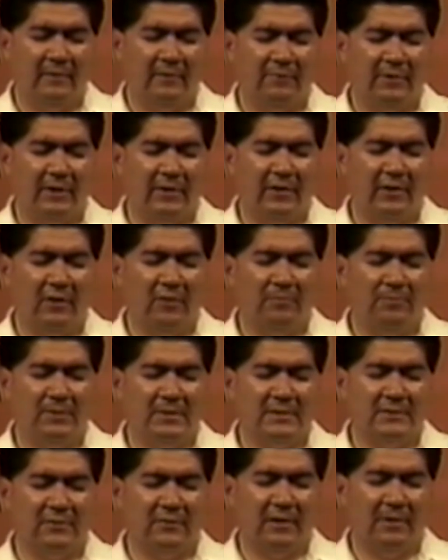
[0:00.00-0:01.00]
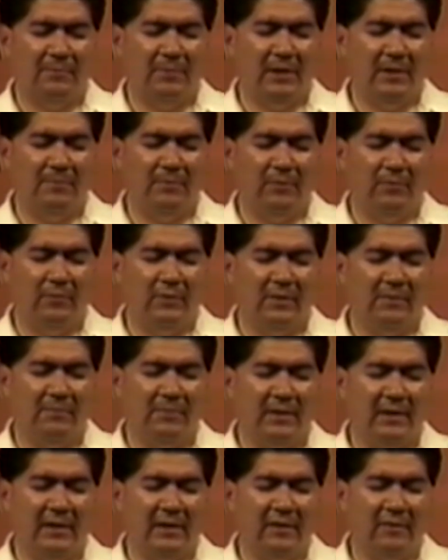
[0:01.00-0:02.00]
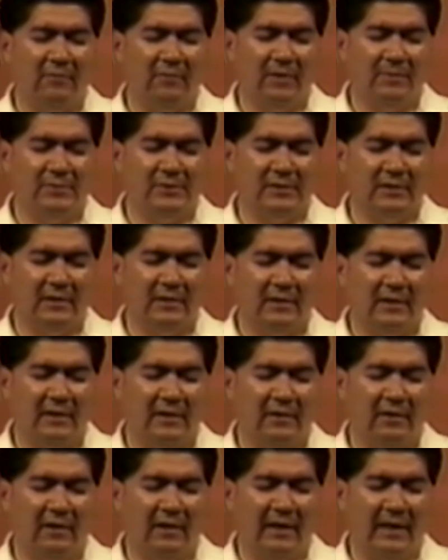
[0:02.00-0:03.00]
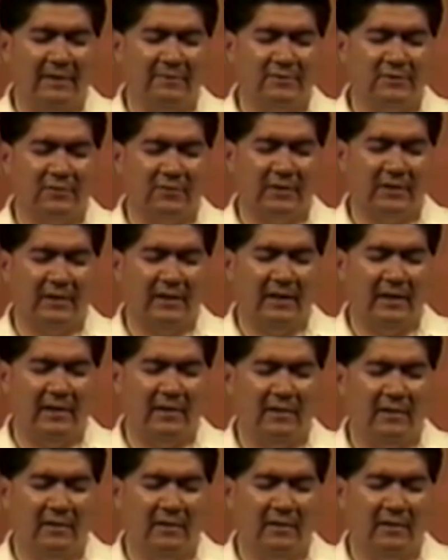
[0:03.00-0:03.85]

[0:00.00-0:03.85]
Father, help us so that people wouldn't be an interruption in our lives, Lord God.